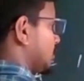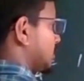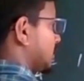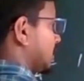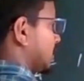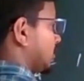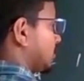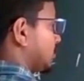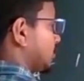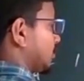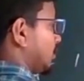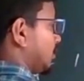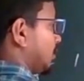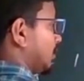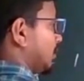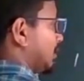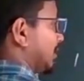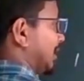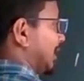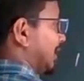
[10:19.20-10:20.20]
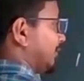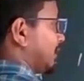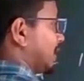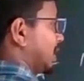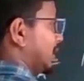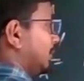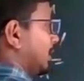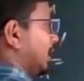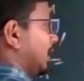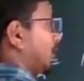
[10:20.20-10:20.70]
cosec also
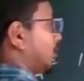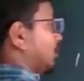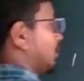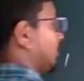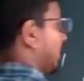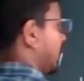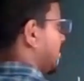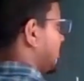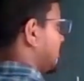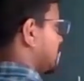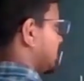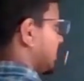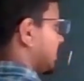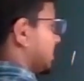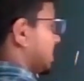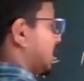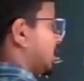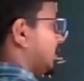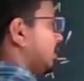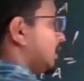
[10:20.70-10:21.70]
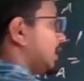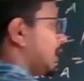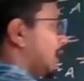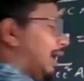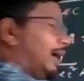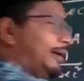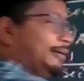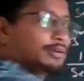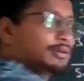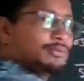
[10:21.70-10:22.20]
available. How to find cosec now?
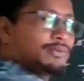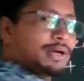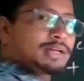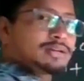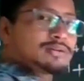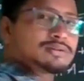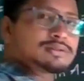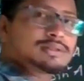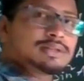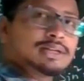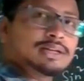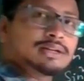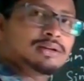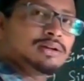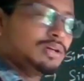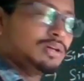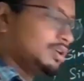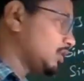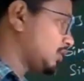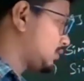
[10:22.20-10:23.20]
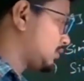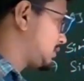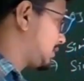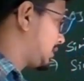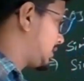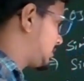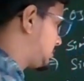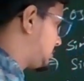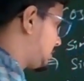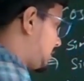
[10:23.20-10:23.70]
How to find cosec?
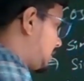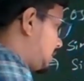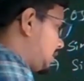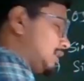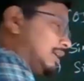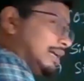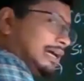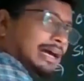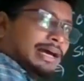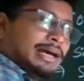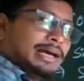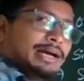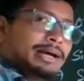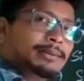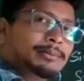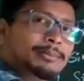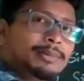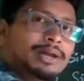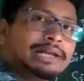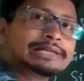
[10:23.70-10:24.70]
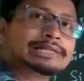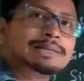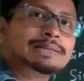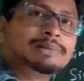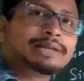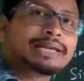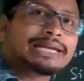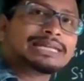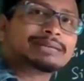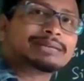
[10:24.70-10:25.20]
Cosec is the
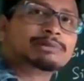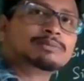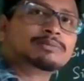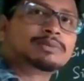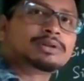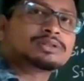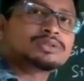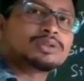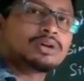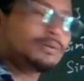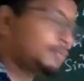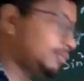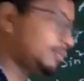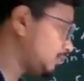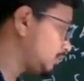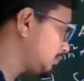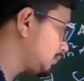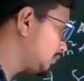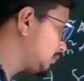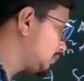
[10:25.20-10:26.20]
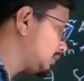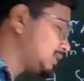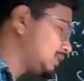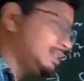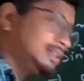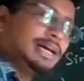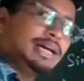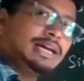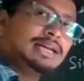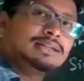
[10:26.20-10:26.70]
multiplicative inverse of
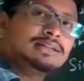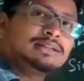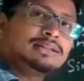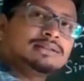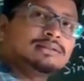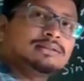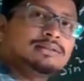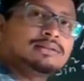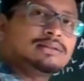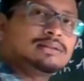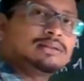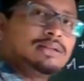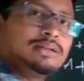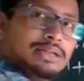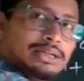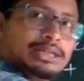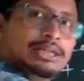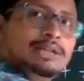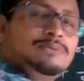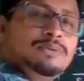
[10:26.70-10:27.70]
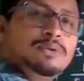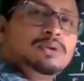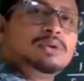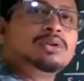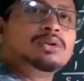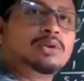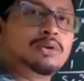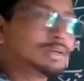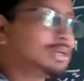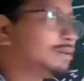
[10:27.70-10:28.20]
sine. If you
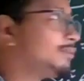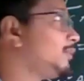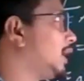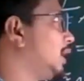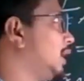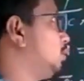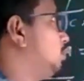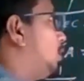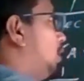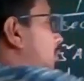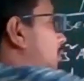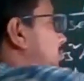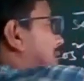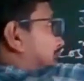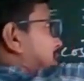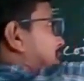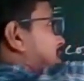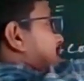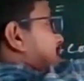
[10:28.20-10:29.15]
know the value of, let